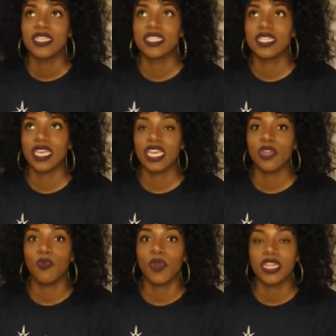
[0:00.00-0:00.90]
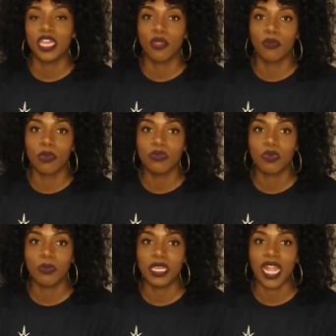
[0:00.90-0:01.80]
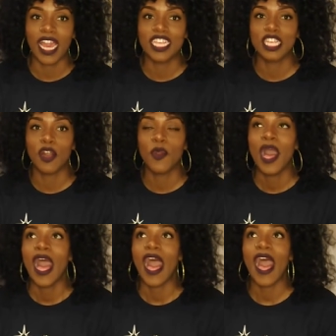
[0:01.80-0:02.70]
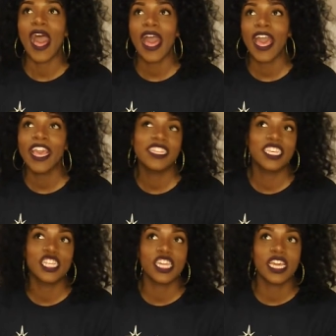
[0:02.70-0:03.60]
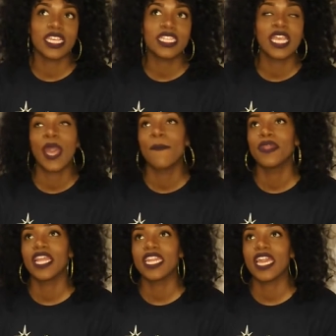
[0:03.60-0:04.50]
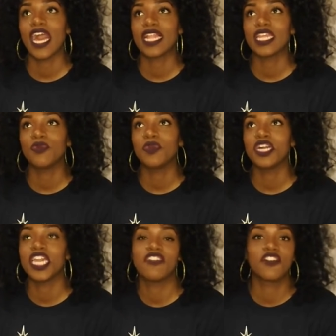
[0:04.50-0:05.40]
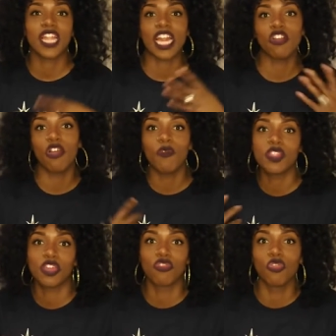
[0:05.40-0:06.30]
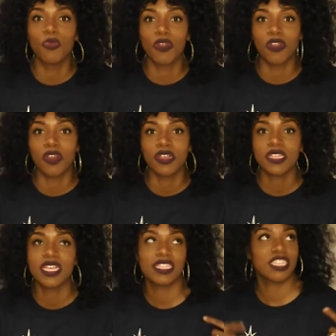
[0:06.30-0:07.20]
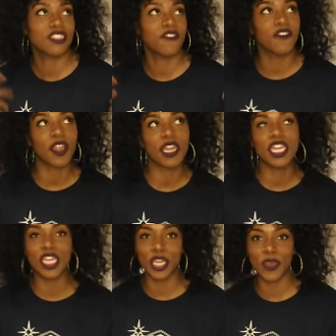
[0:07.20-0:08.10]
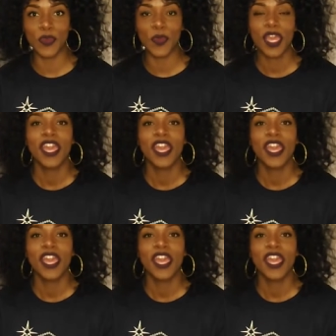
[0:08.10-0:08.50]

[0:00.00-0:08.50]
seeing what their rooms would be like. So I suggest Planet Hollywood if you're like going with a group of girls, because it is a very cute